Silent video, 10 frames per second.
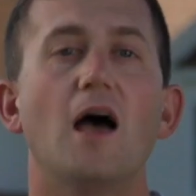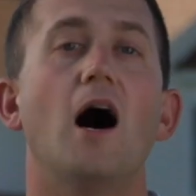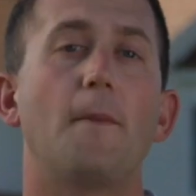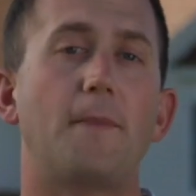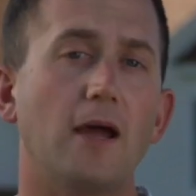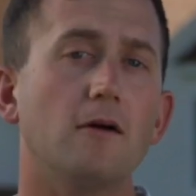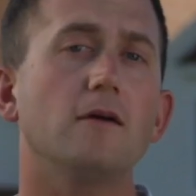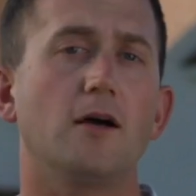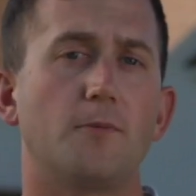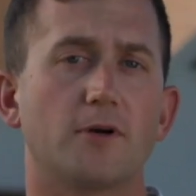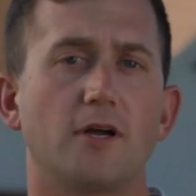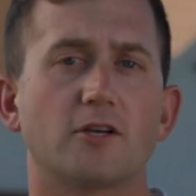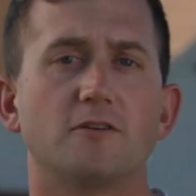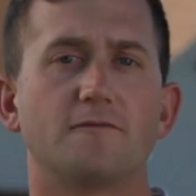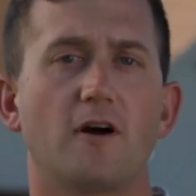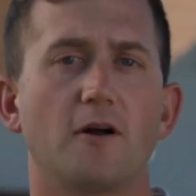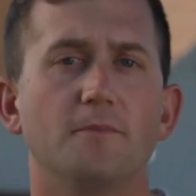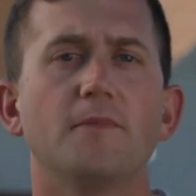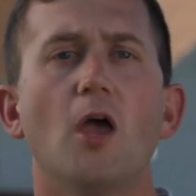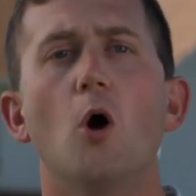A parallel production farm
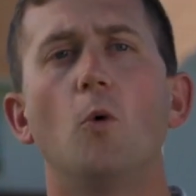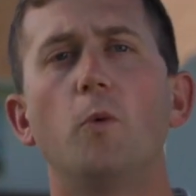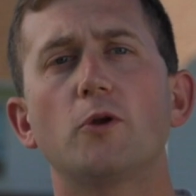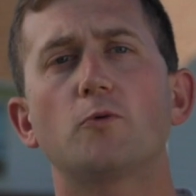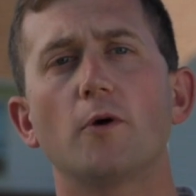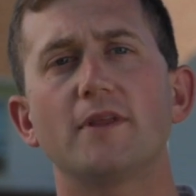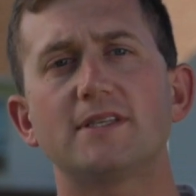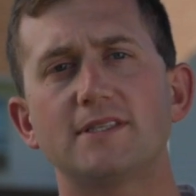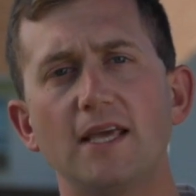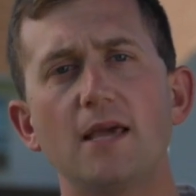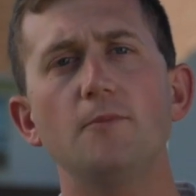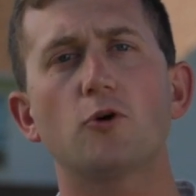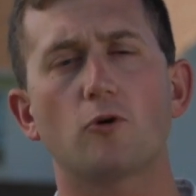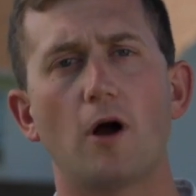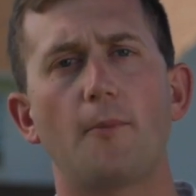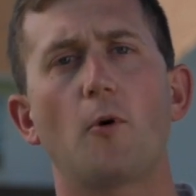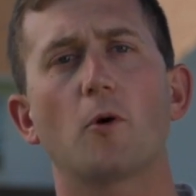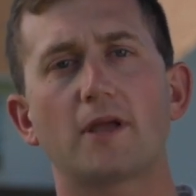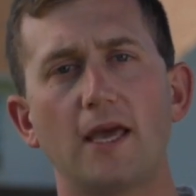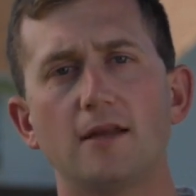would grow the same crop
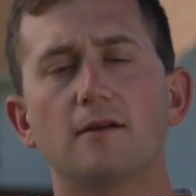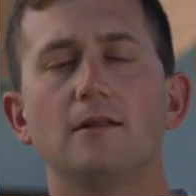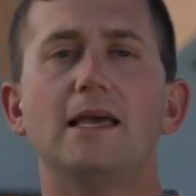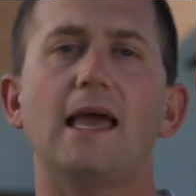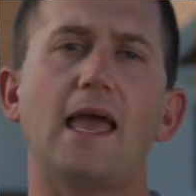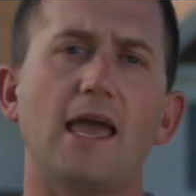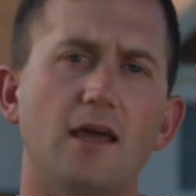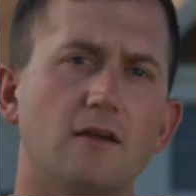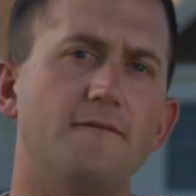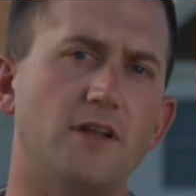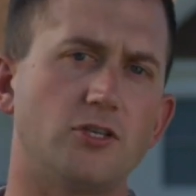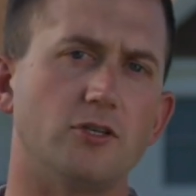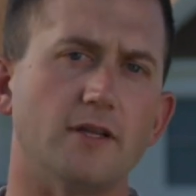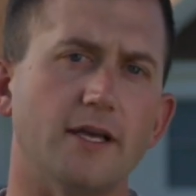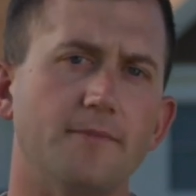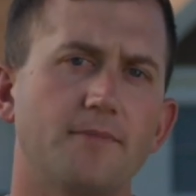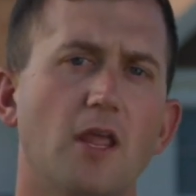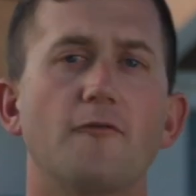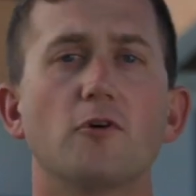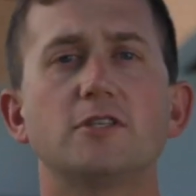organically and conventionally.
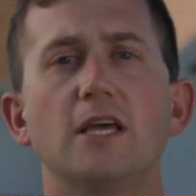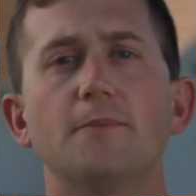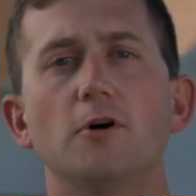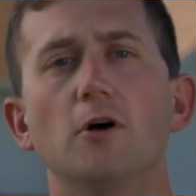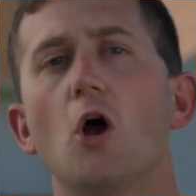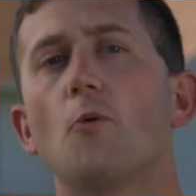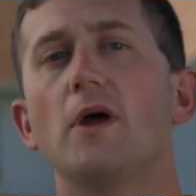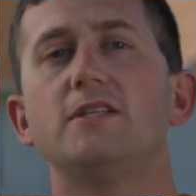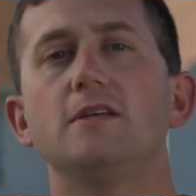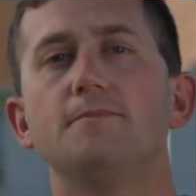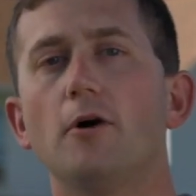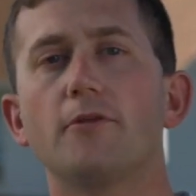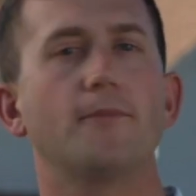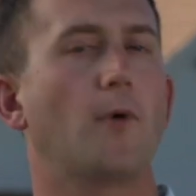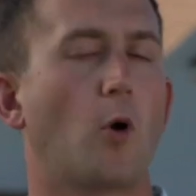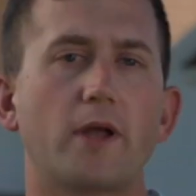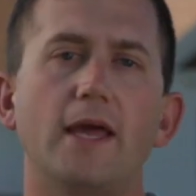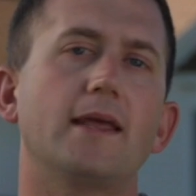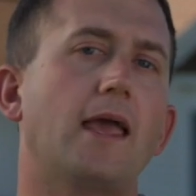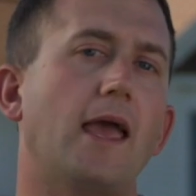For example, raising both
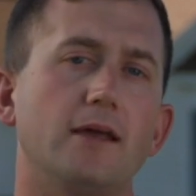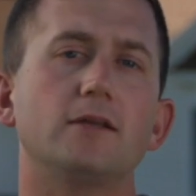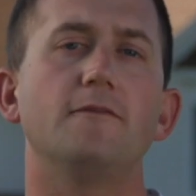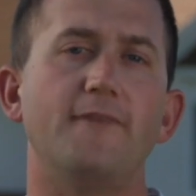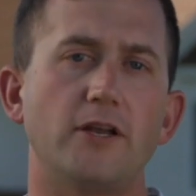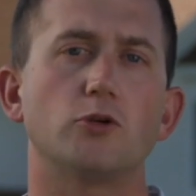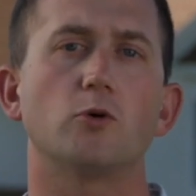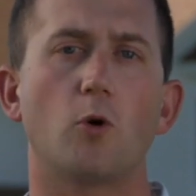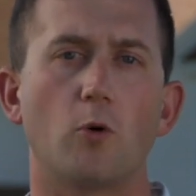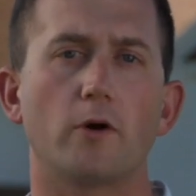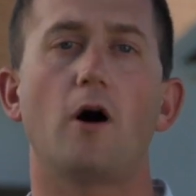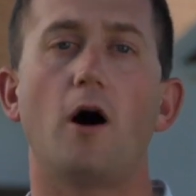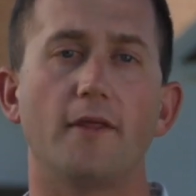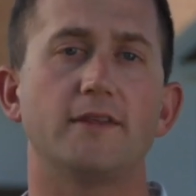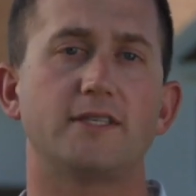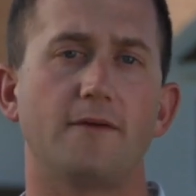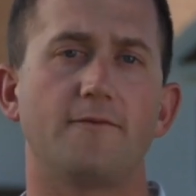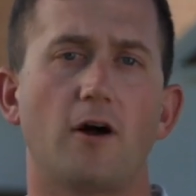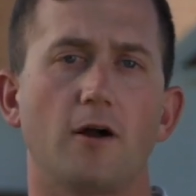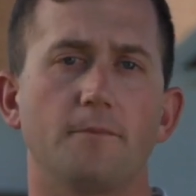organic and conventional corn on the same
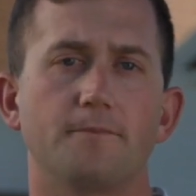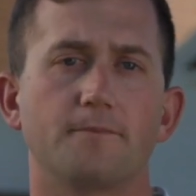farm.